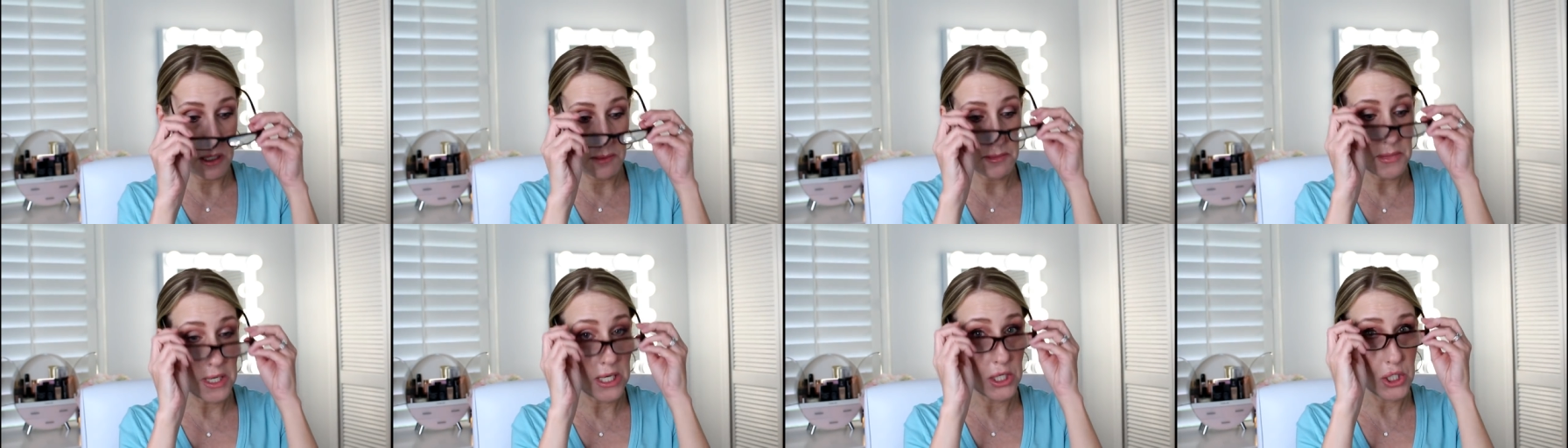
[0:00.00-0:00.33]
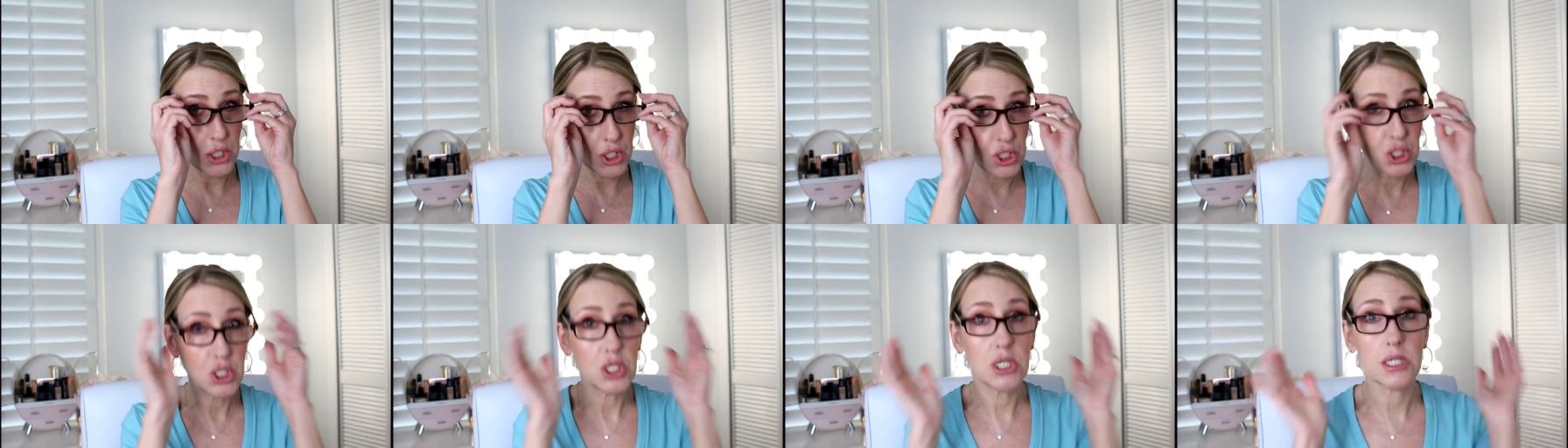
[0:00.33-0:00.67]
I mean,
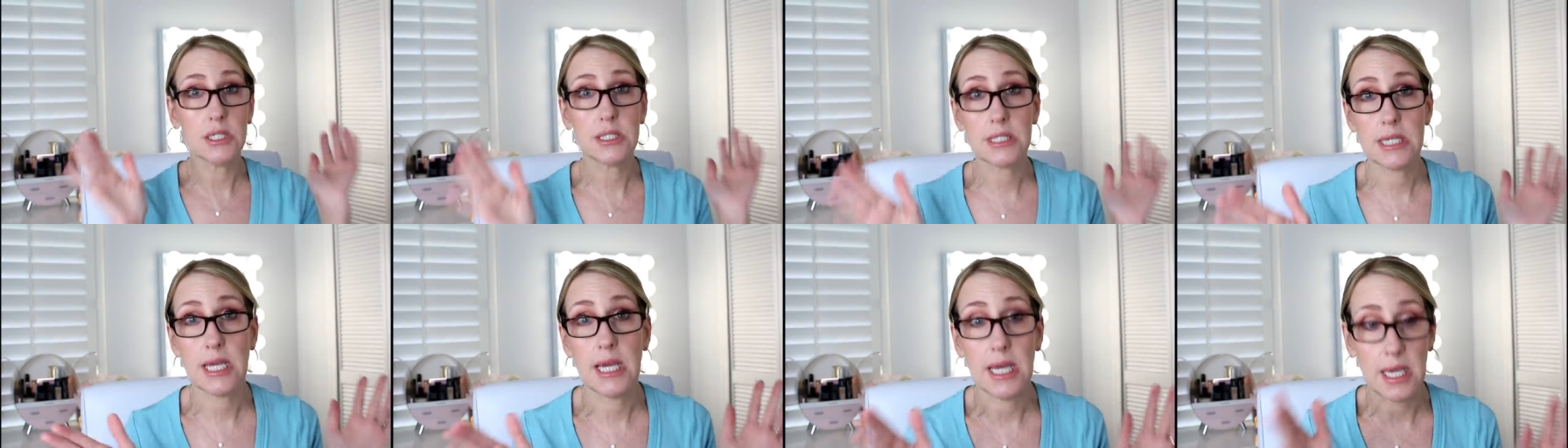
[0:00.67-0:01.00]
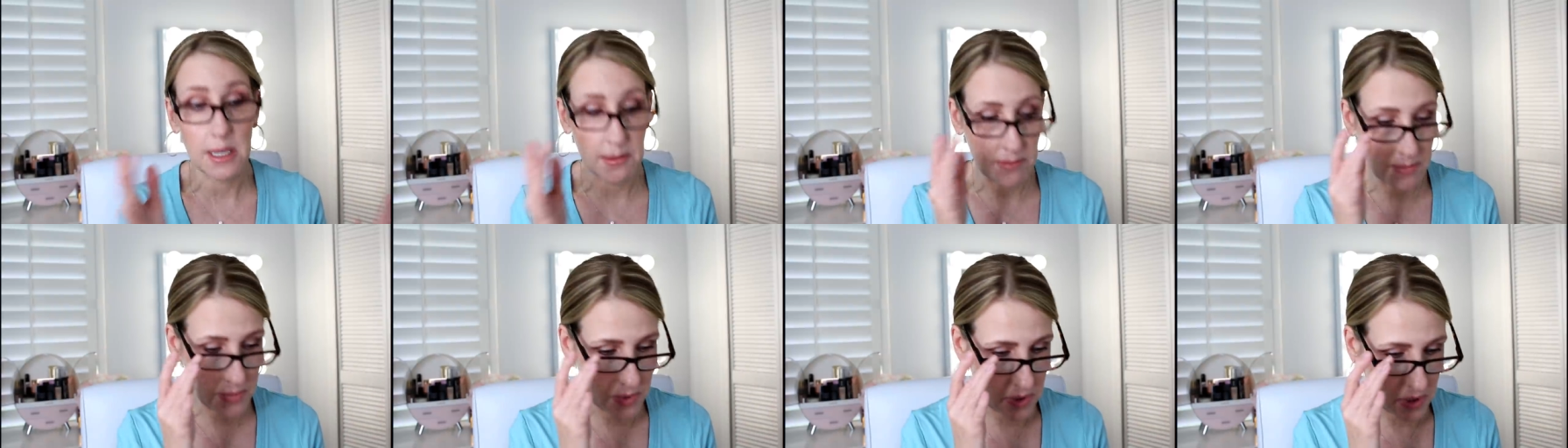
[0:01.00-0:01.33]
it just
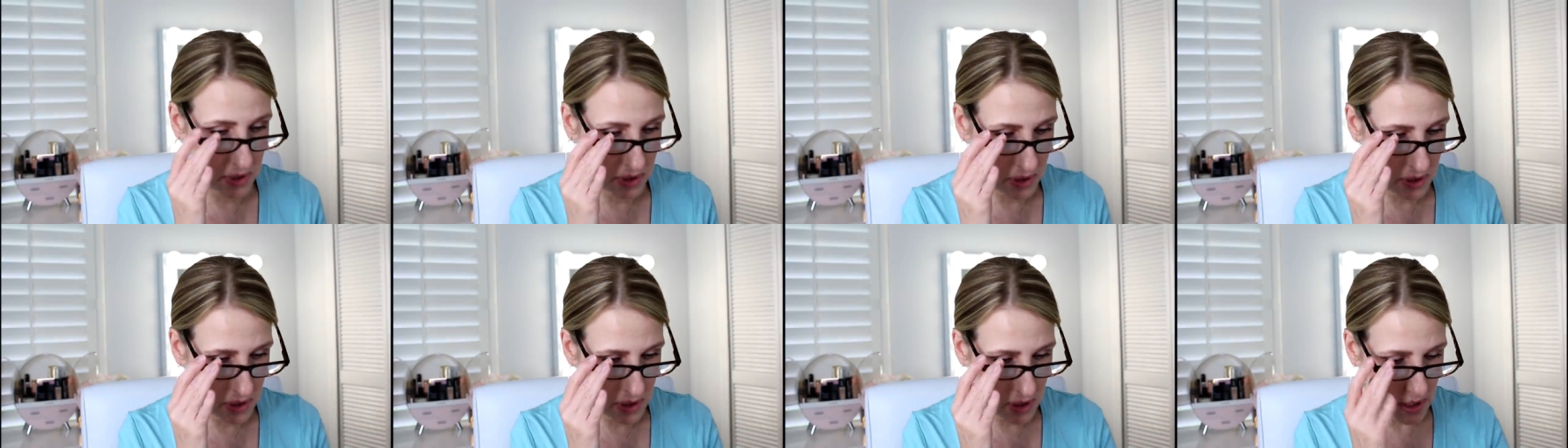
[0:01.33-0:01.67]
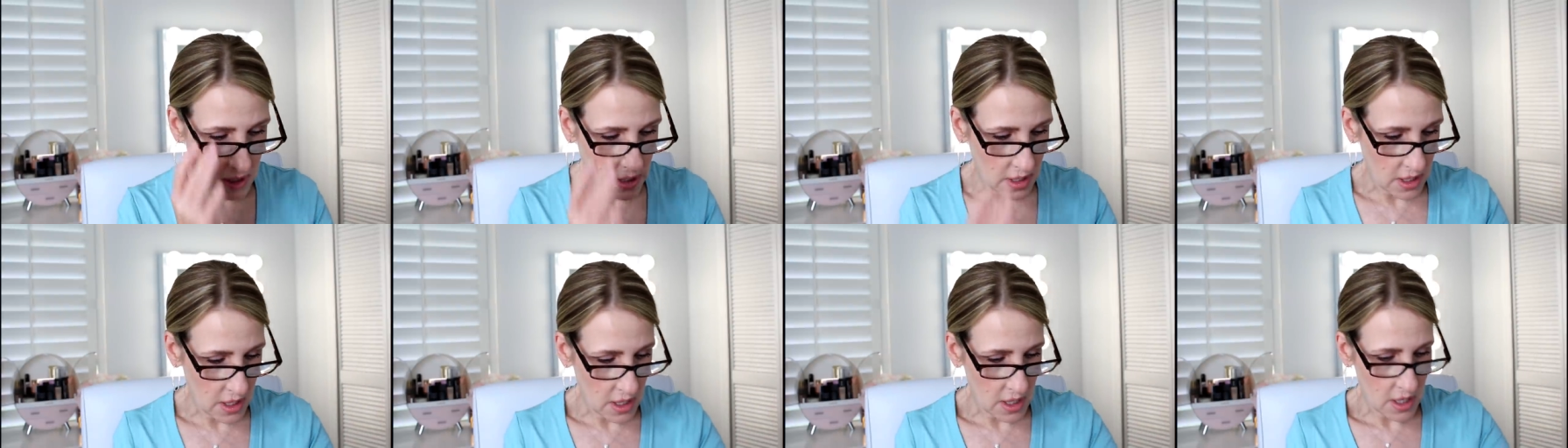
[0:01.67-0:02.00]
came.
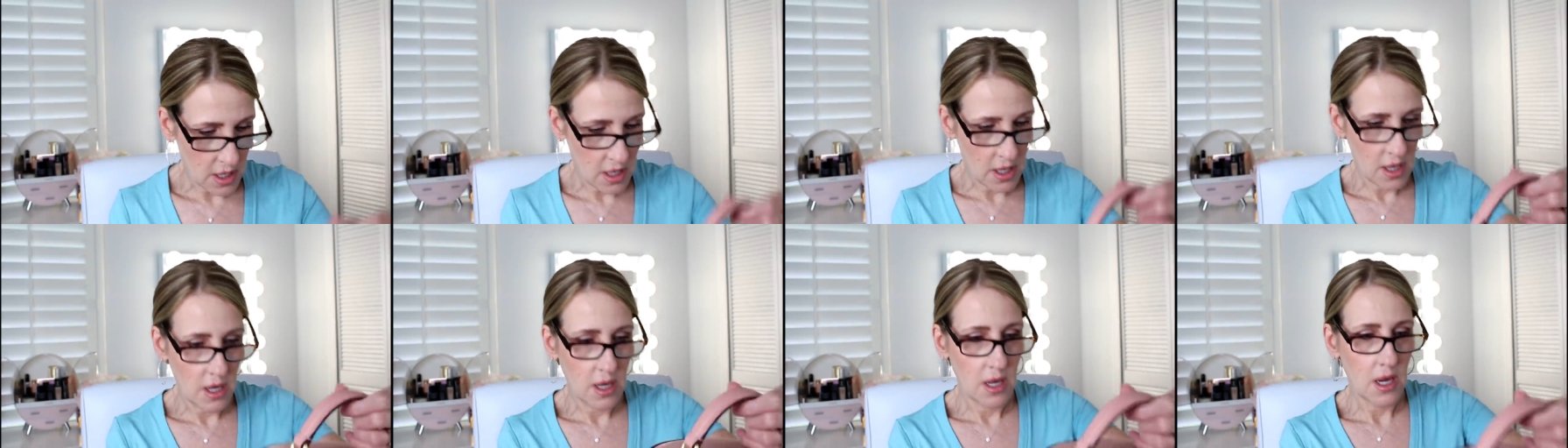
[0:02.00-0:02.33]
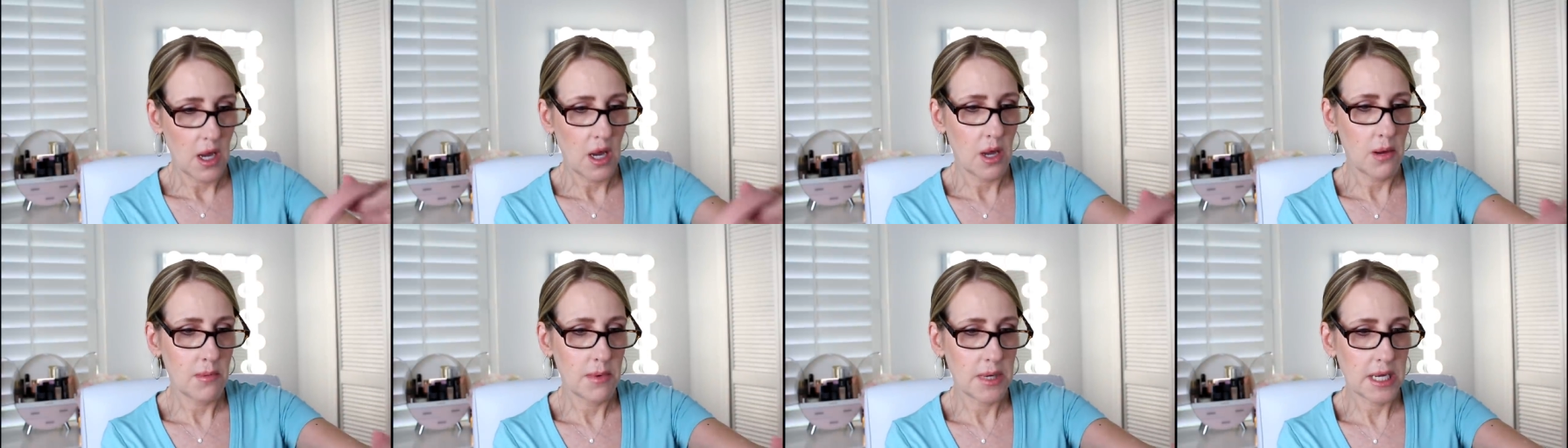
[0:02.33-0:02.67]

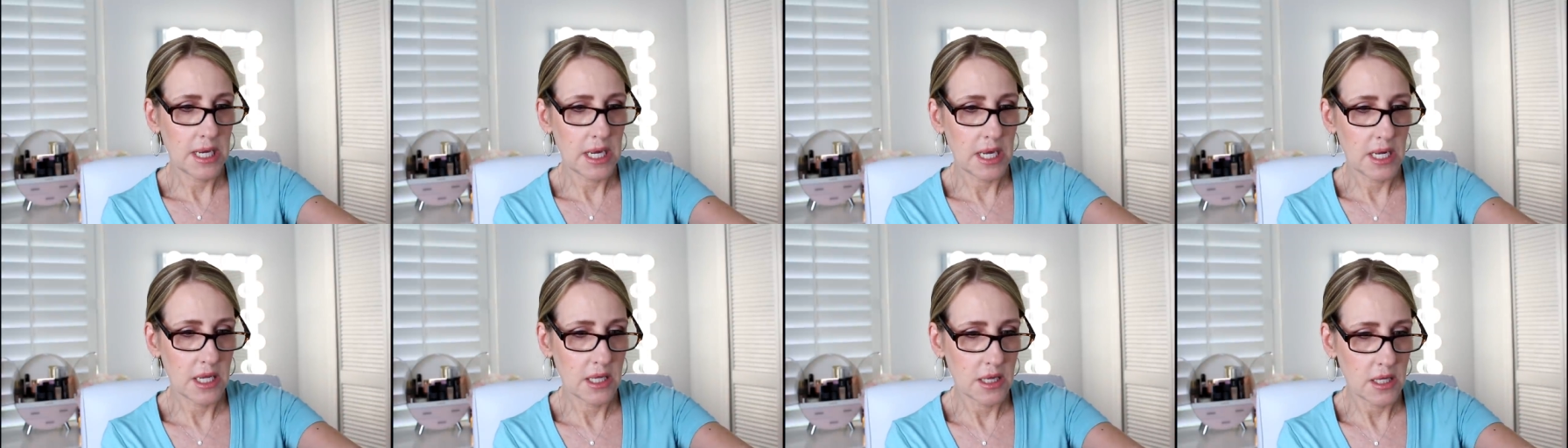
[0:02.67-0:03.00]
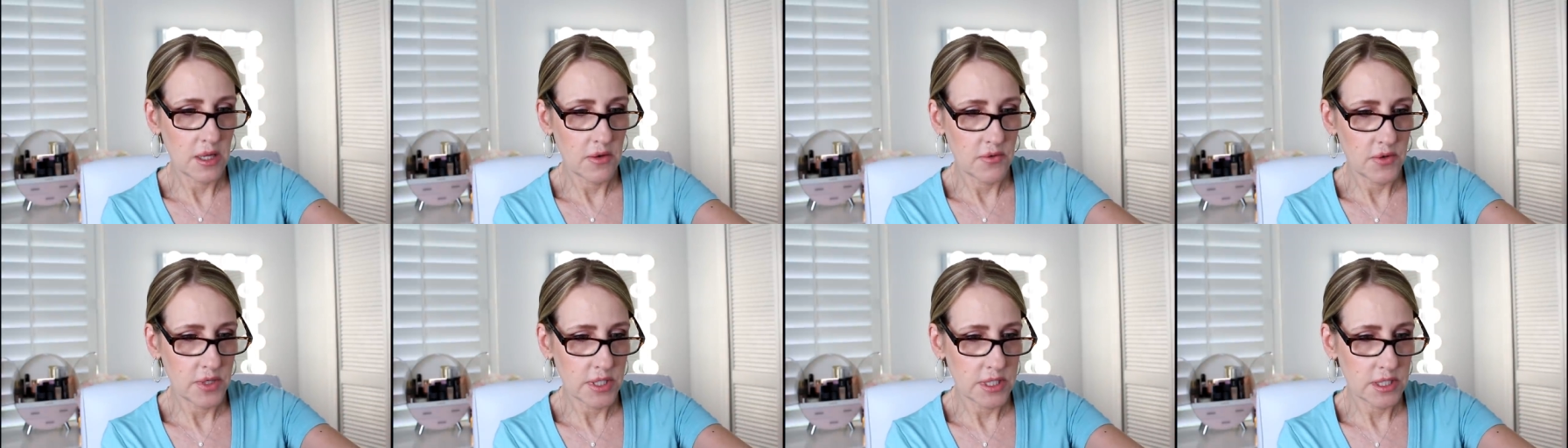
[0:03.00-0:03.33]
Oh my God,
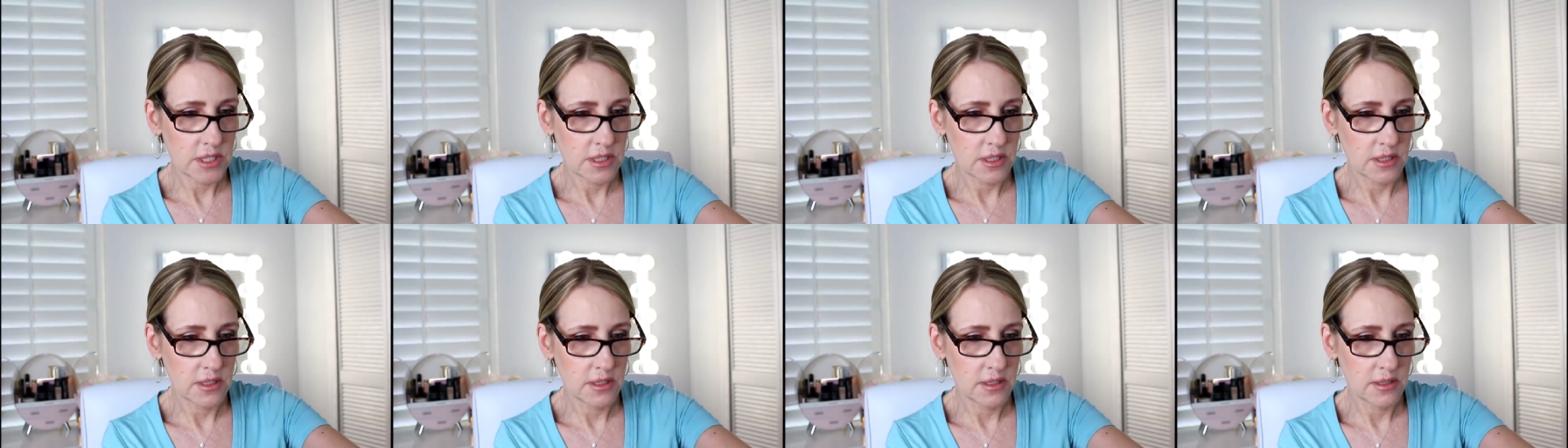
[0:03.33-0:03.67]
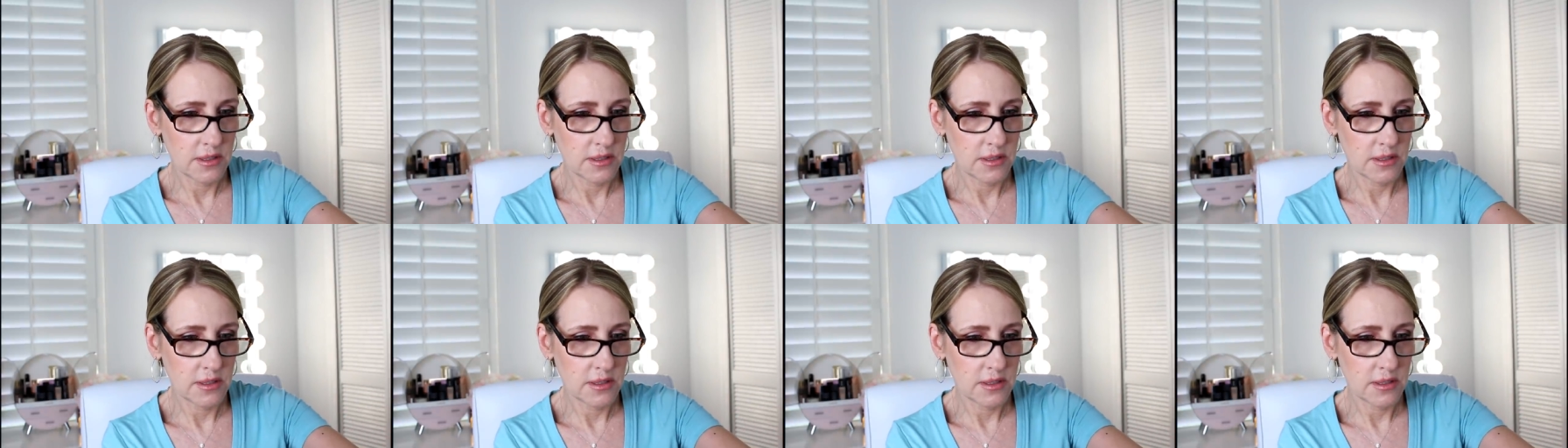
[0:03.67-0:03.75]
I love it.